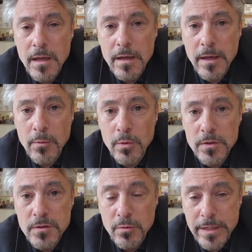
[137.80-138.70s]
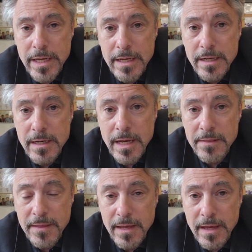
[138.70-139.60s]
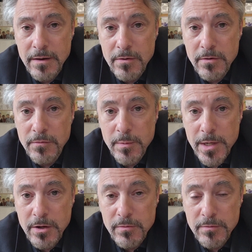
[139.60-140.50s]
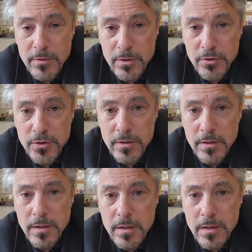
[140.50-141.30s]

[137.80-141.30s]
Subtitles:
It was created at the end of the American Revolution,